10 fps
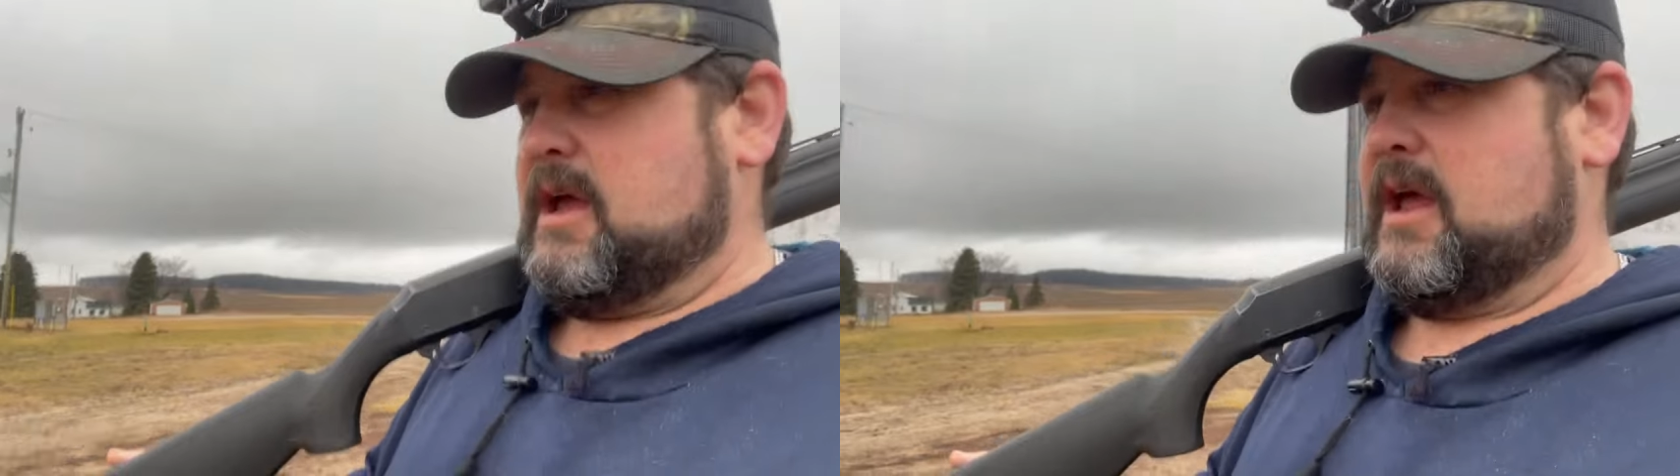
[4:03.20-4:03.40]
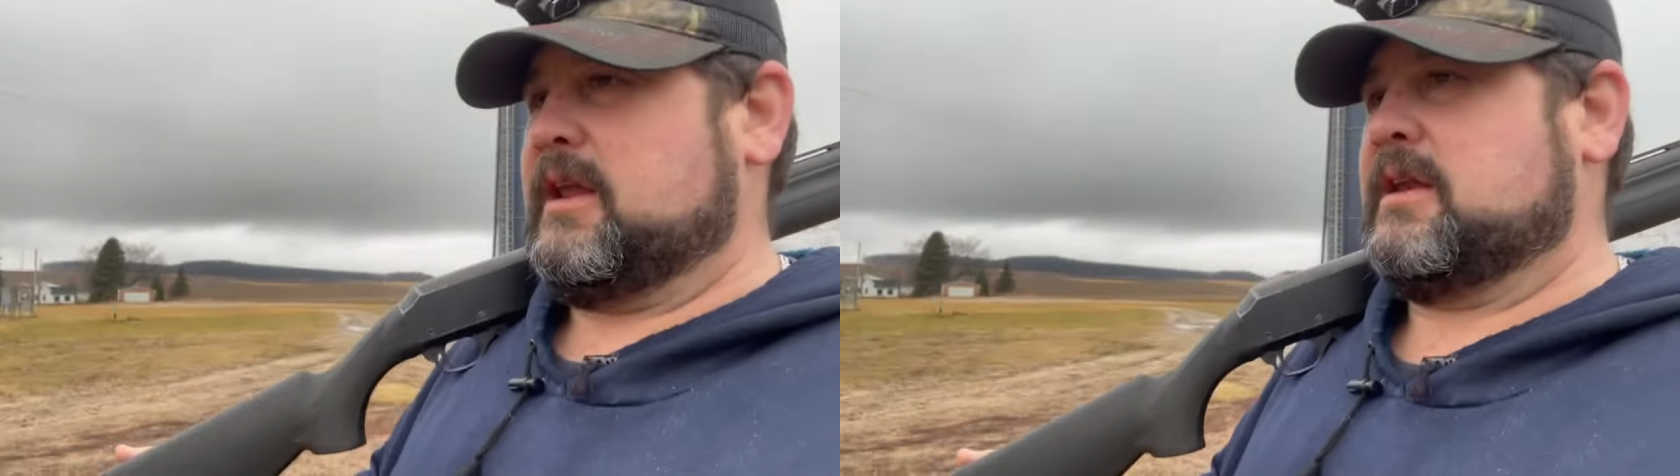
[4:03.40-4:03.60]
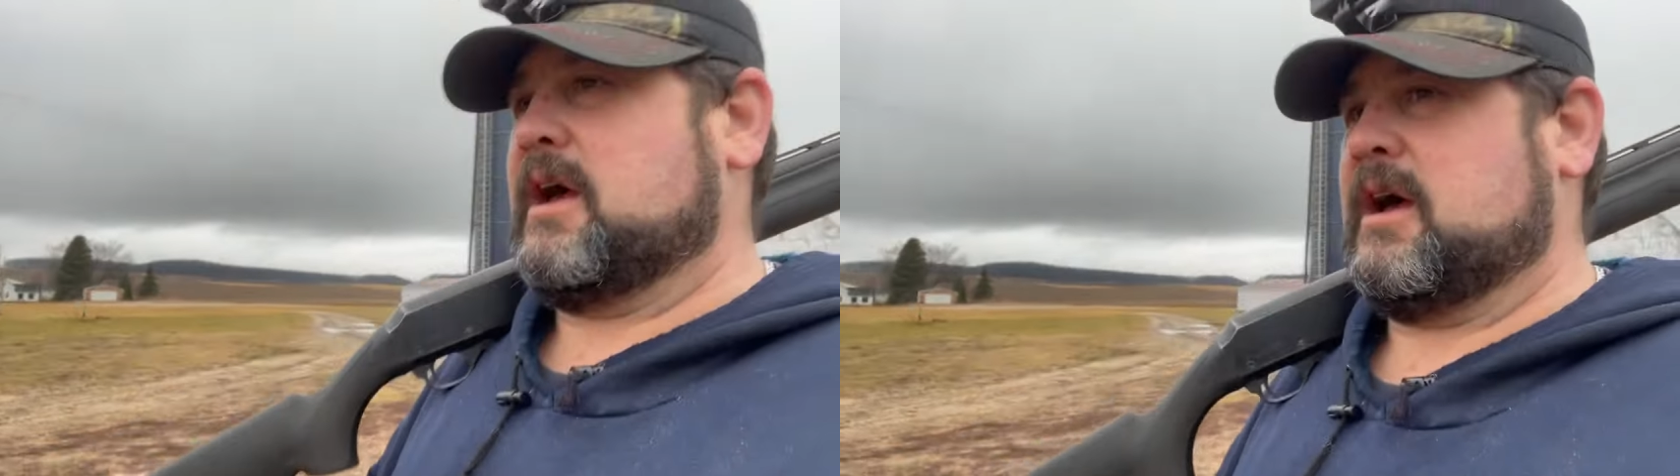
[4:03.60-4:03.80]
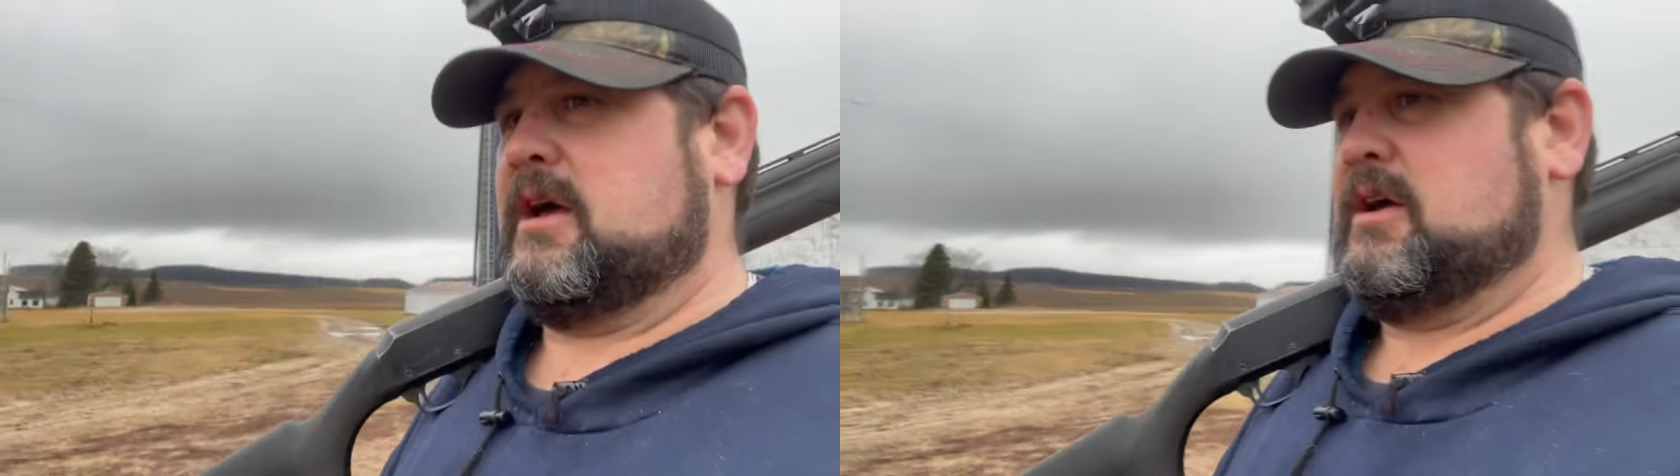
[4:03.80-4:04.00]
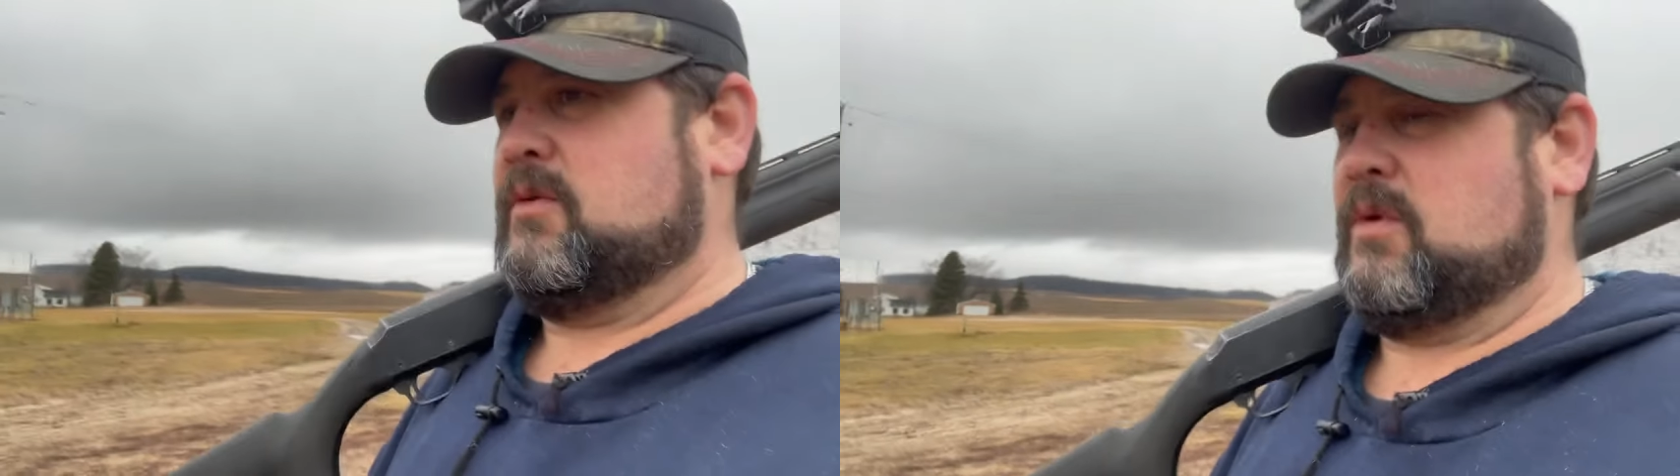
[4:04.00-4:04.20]
and
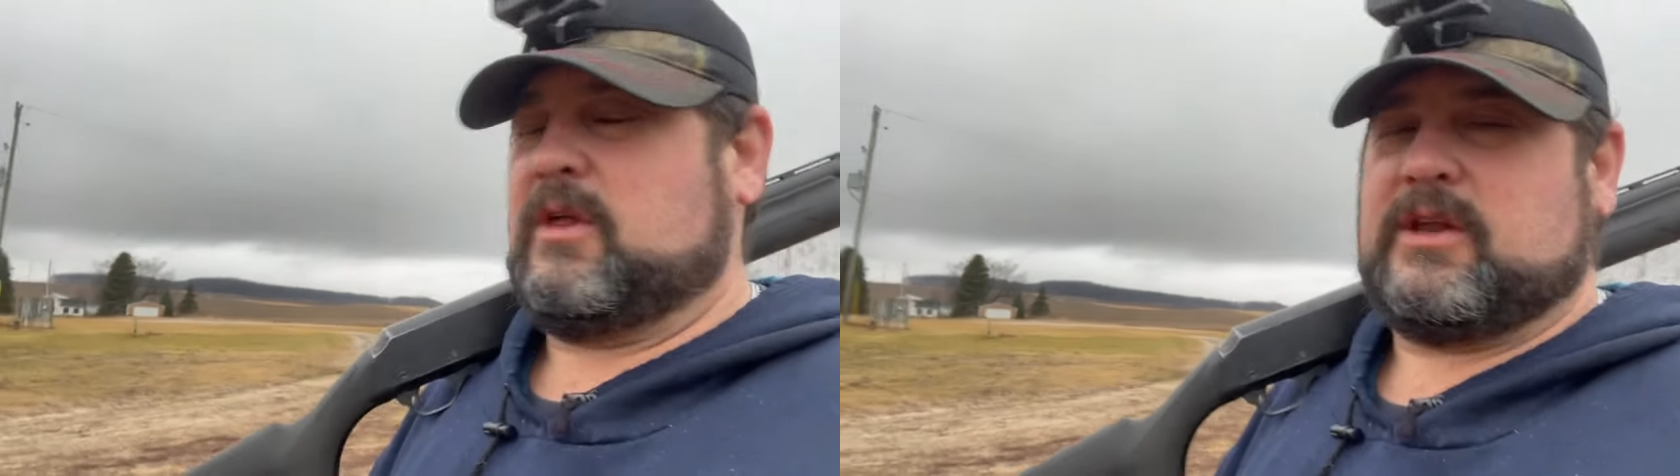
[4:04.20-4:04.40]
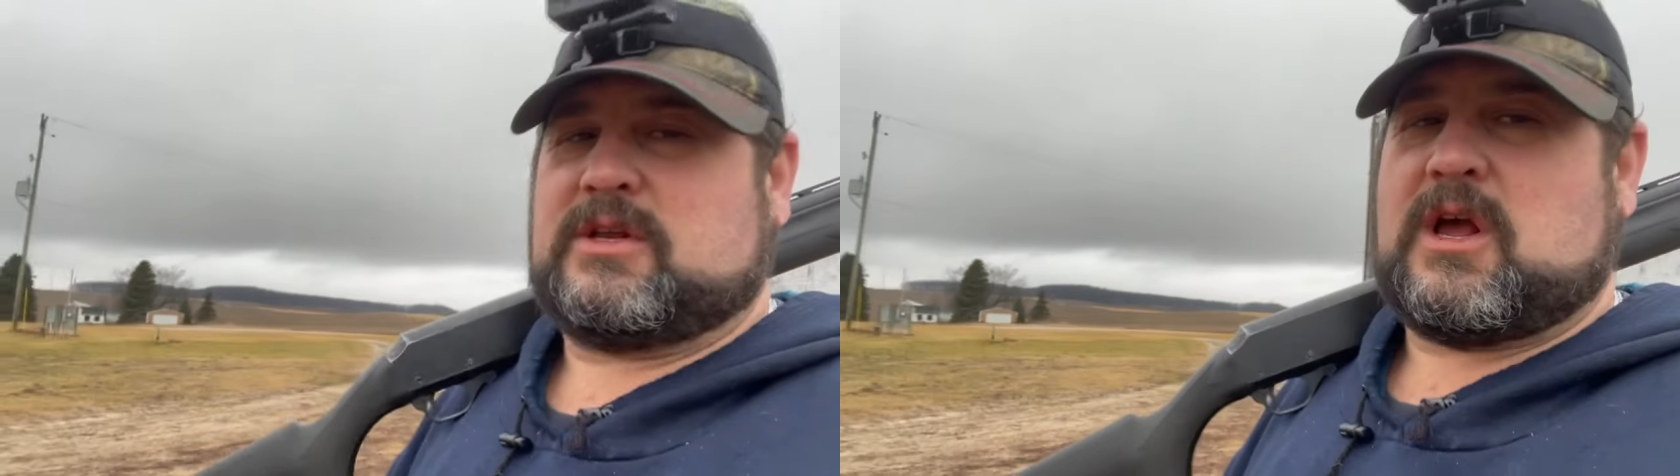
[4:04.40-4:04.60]
really